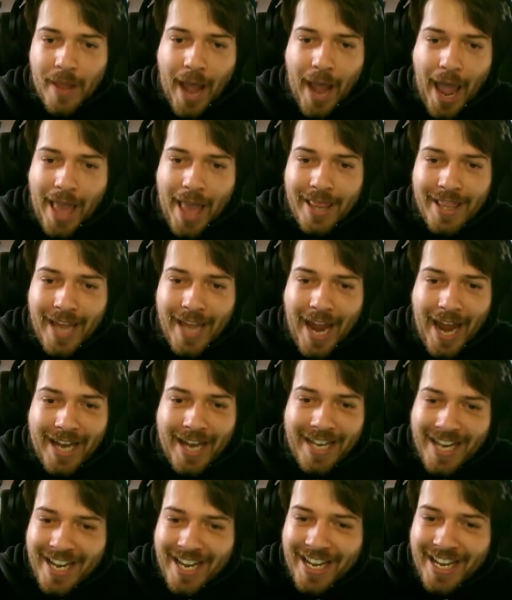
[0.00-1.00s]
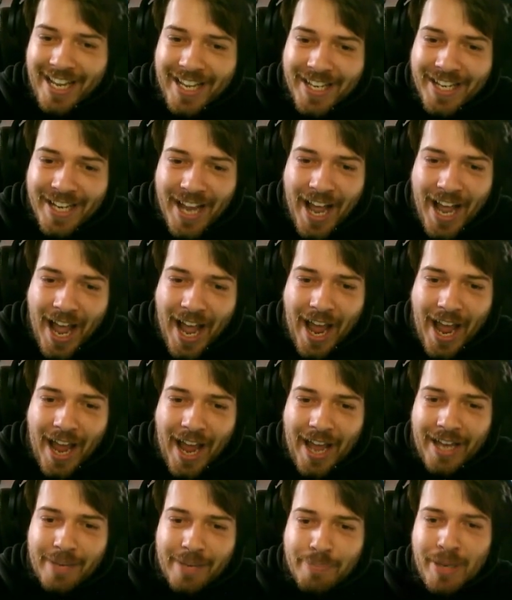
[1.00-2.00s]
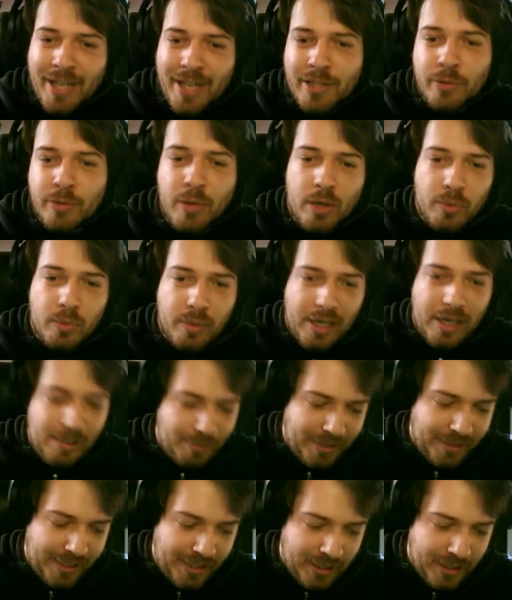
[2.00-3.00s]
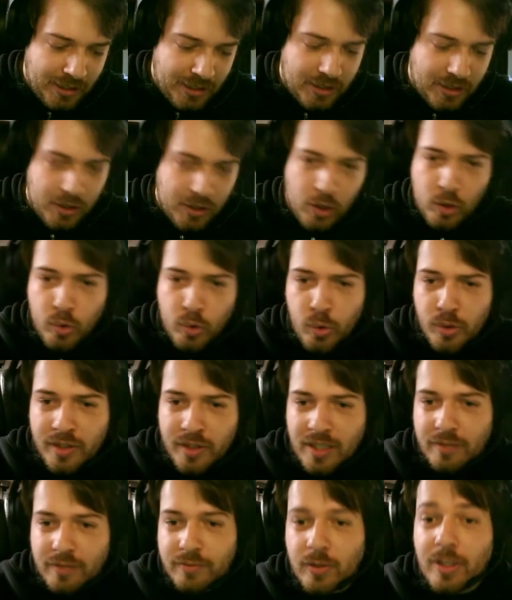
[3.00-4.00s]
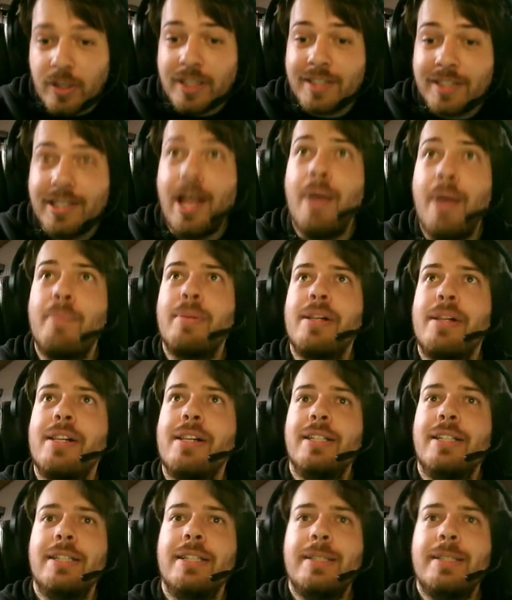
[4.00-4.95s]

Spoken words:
and then the password will be loser, for example,